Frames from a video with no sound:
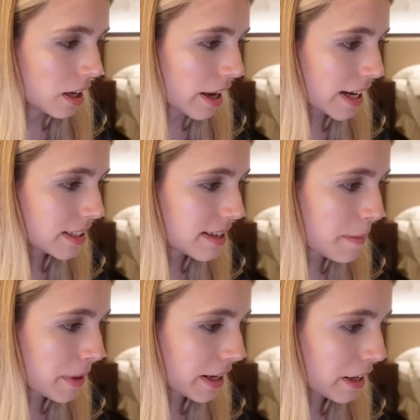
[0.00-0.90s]
like,
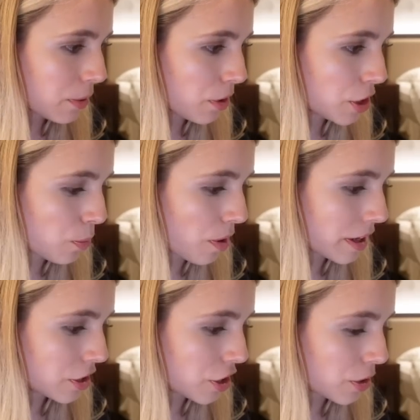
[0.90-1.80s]
typically what you
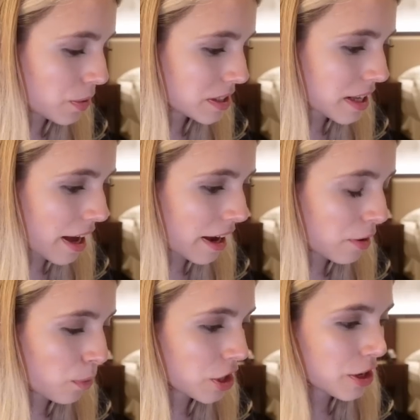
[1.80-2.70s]
want to do is
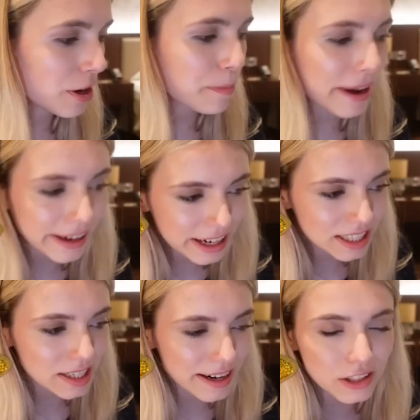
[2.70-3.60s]
that when you're playing
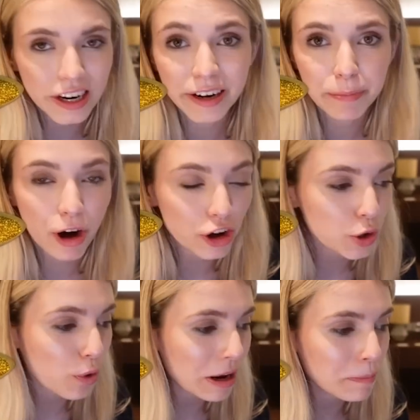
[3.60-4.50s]
against an isolated pawn,
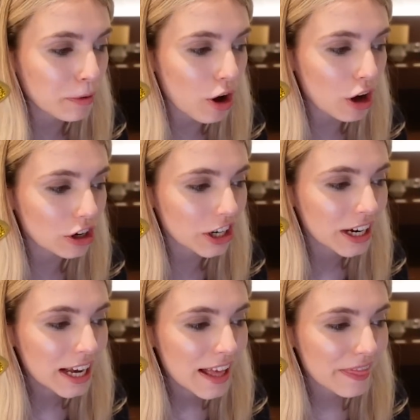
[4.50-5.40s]
you want to block
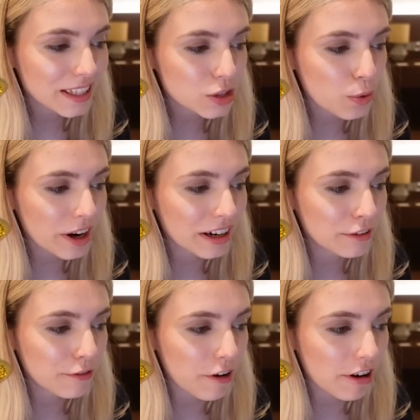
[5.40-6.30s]
the square
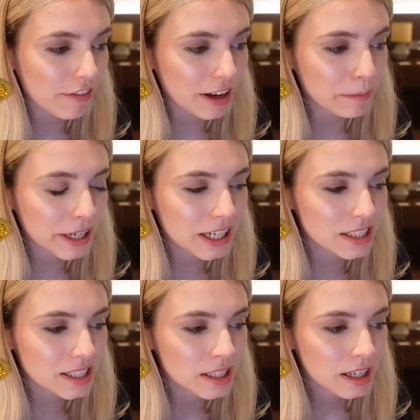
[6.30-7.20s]
in front of it,
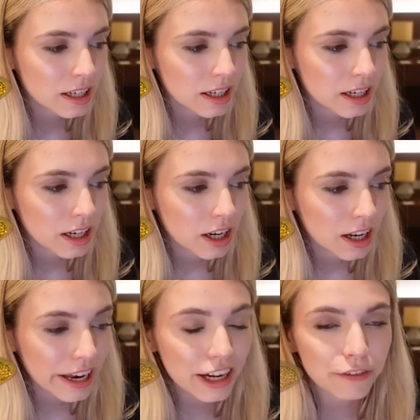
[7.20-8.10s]
because,
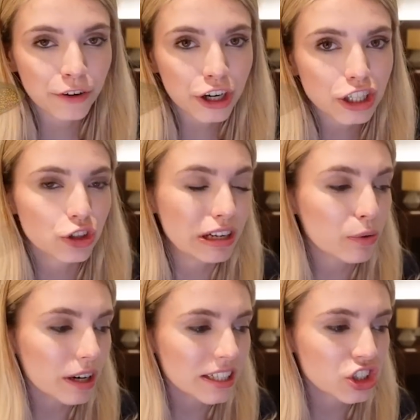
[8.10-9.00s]
like, for her to
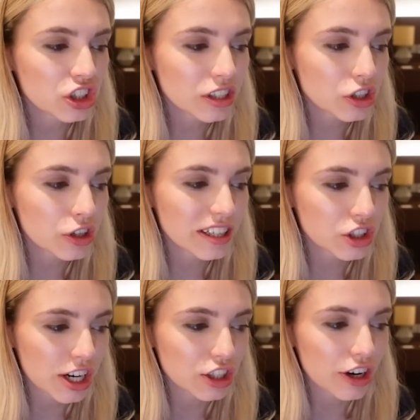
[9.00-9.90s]
equalize, she needs to
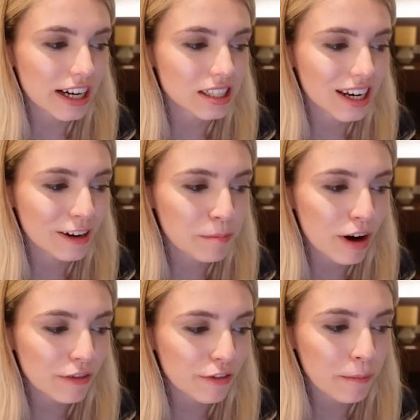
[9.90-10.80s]
exchange her isolated
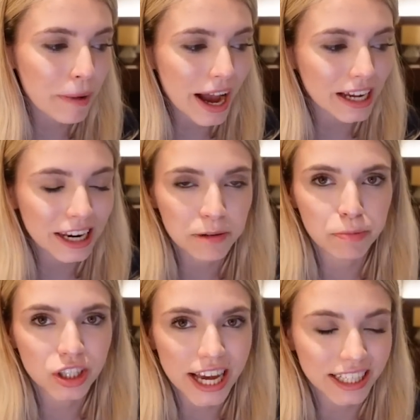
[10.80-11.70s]
pawn for my,
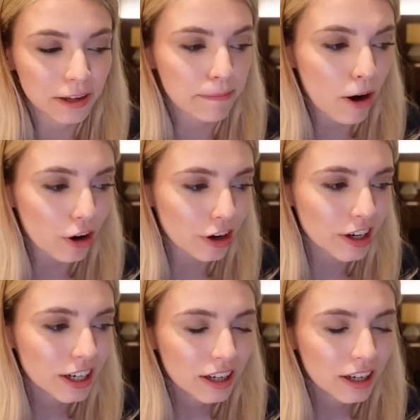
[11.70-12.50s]
like, protected pawn.